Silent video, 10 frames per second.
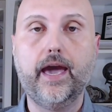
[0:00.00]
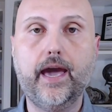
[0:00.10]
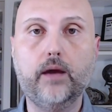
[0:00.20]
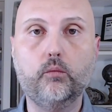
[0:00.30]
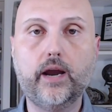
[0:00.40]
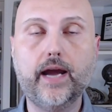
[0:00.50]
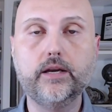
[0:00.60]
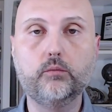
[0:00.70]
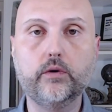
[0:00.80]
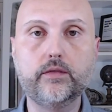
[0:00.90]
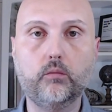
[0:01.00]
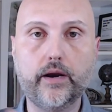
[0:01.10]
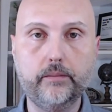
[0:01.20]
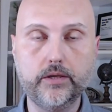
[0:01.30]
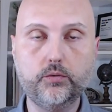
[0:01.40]
And what I did with the
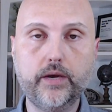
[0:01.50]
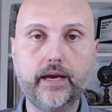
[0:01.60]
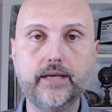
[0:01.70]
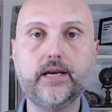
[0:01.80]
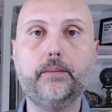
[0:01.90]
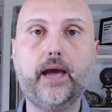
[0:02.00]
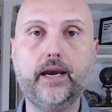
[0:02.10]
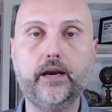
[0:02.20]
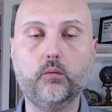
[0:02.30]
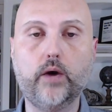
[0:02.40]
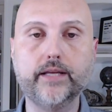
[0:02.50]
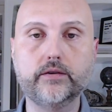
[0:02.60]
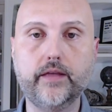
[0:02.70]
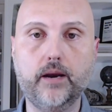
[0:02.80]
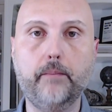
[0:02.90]
one in between is I painted it
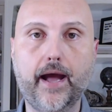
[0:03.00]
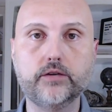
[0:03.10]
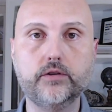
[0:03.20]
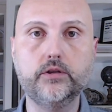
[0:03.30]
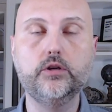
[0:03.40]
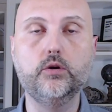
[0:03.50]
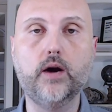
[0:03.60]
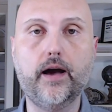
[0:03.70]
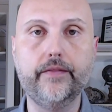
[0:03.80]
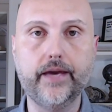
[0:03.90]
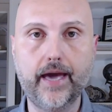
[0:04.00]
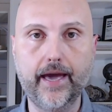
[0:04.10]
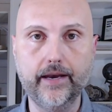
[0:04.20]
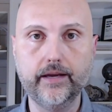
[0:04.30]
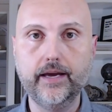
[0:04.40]
white so that it matched the two on the
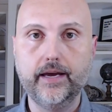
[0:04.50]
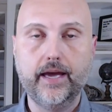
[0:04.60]
end.